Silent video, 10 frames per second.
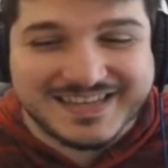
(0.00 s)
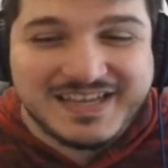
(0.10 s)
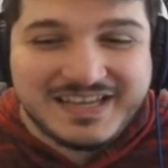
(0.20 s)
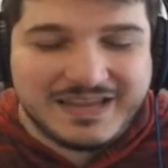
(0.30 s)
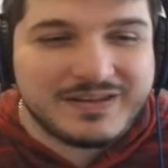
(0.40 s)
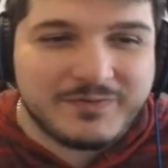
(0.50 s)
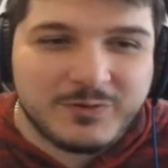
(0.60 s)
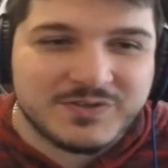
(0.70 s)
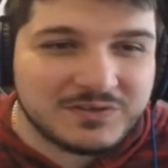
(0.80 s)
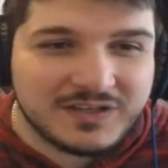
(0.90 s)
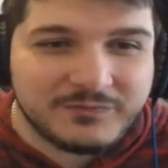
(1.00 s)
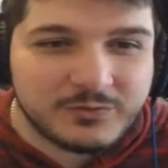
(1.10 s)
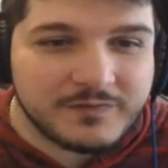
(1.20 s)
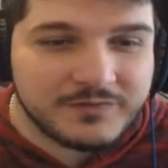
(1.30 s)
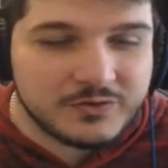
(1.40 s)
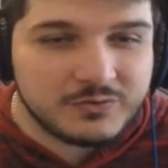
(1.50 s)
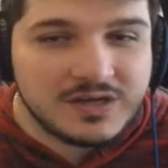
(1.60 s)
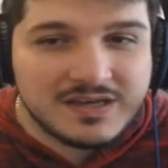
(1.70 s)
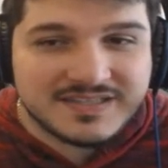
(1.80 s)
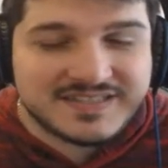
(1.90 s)
Even if it was only for a few
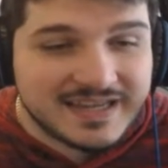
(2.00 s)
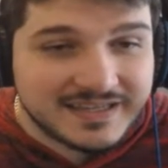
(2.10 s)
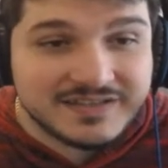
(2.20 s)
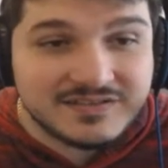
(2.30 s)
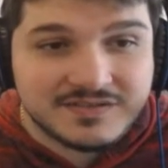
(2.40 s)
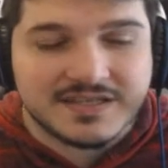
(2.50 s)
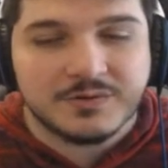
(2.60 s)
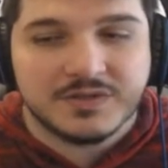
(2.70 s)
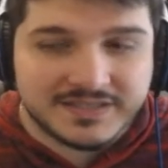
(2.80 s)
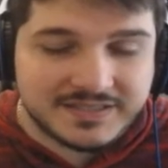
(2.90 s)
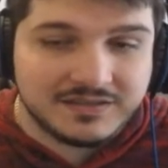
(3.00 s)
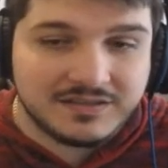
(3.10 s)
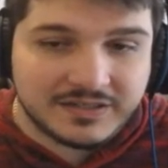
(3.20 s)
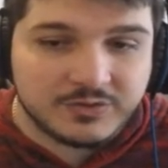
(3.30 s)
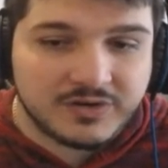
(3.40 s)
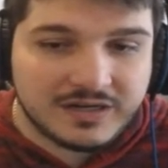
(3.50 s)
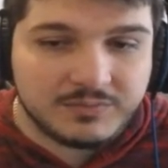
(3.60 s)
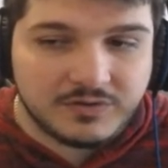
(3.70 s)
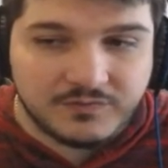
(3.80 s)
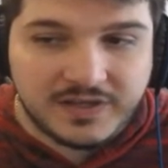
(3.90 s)
seconds, it was still an
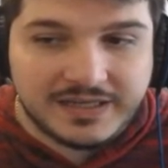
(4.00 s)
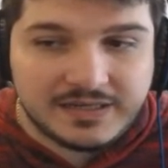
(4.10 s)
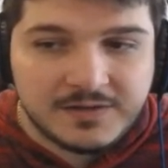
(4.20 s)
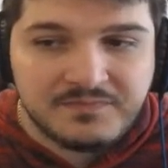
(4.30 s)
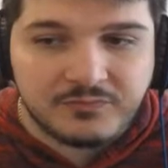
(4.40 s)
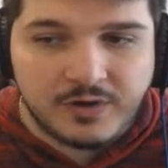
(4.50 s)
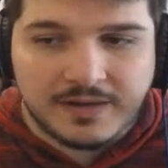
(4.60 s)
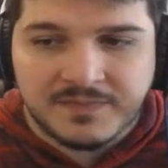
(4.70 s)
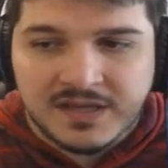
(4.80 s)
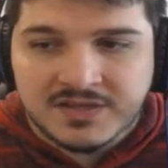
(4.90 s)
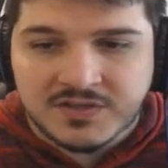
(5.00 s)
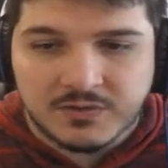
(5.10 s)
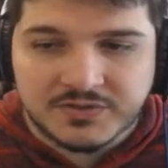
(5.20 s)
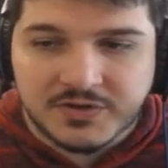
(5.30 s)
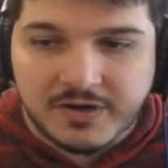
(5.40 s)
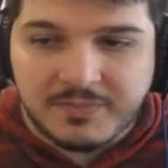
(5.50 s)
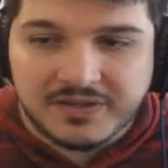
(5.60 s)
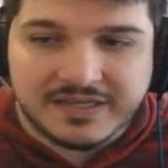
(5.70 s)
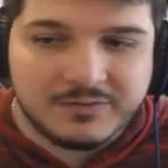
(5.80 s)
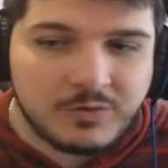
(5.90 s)
incredible feat, right? So
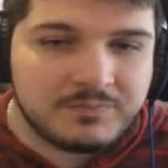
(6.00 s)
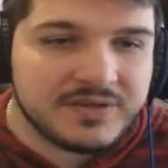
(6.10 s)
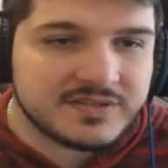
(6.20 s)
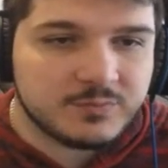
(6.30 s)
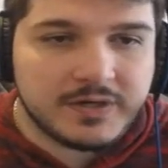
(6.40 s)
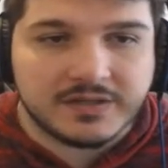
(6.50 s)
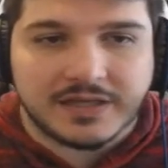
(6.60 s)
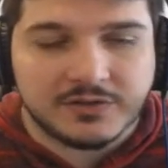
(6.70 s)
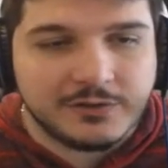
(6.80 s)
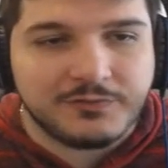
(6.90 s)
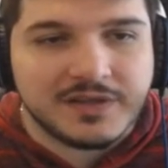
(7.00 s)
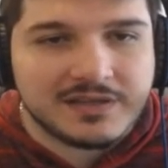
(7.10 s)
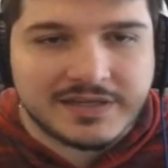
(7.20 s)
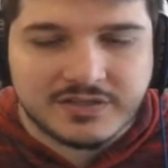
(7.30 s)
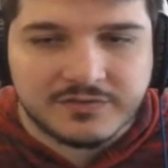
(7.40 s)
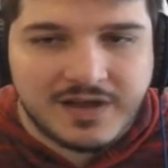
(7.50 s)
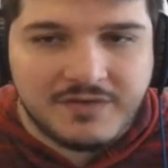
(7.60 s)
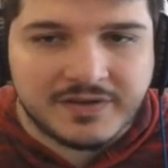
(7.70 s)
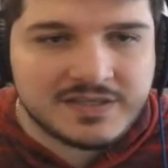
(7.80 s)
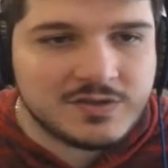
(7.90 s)
durability in One Piece is weird. Like Luffy, like
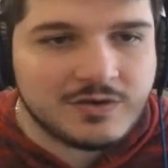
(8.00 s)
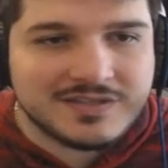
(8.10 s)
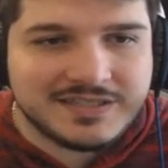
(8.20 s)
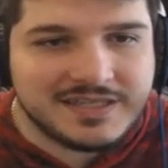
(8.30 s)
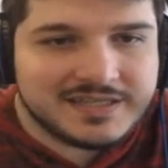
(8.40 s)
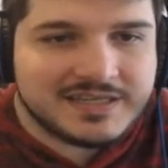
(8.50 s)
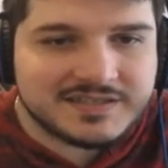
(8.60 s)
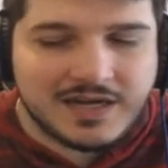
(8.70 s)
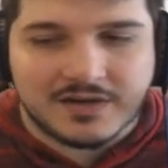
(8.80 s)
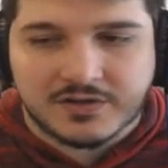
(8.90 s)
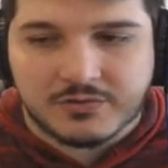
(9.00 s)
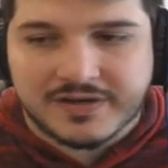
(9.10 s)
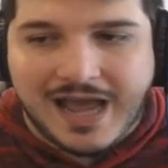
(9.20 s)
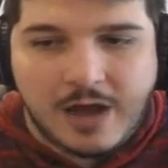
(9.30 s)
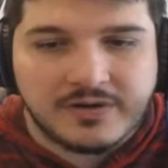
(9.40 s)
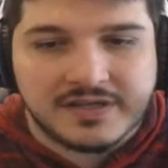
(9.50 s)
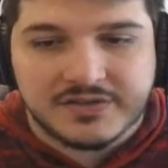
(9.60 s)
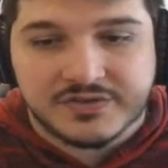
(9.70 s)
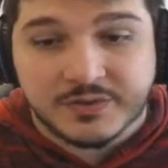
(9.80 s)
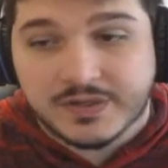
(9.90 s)
surviving as long as he did against Katakuri. How did
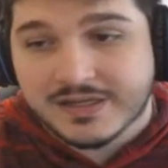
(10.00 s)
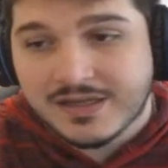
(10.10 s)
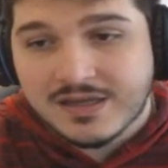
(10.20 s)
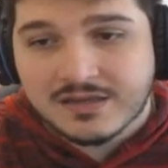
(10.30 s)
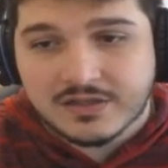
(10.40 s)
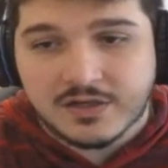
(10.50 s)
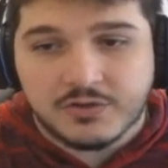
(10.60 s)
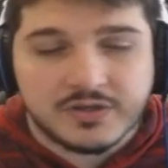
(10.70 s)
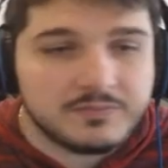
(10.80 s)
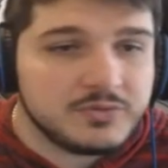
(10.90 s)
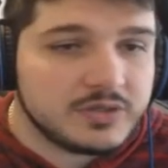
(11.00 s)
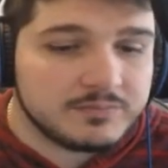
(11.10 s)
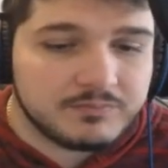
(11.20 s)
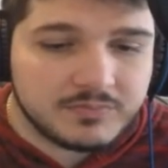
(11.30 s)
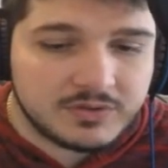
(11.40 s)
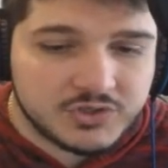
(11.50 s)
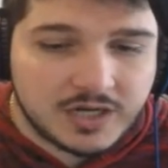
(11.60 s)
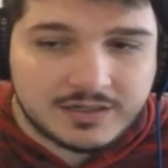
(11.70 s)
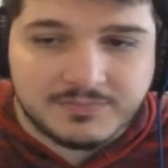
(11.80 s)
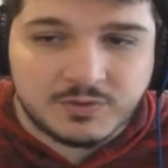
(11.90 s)
he do it? You can
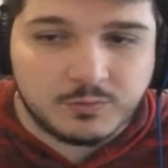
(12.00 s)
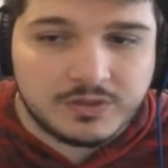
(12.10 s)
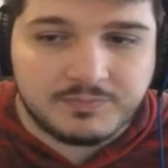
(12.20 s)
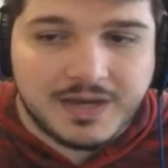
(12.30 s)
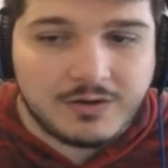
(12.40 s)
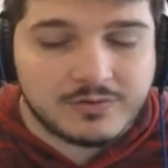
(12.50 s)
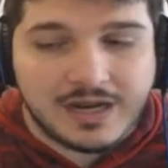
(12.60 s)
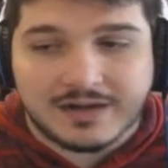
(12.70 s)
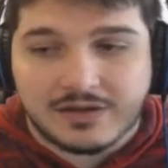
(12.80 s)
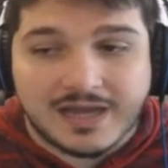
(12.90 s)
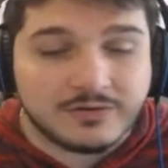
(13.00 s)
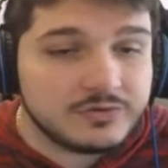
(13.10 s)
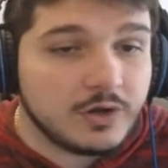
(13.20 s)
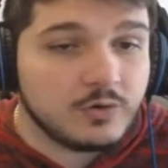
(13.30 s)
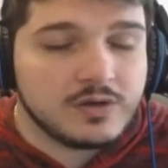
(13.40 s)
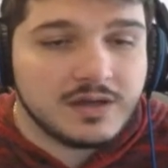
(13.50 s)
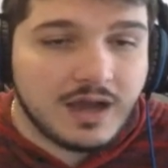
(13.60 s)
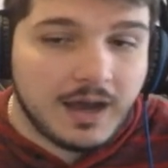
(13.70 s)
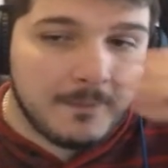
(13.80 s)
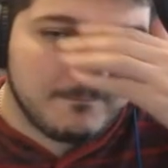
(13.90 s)
chalk it up to willpower. I don't know.
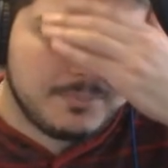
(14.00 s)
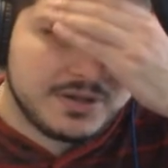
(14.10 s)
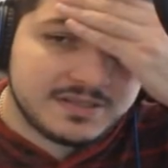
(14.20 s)
But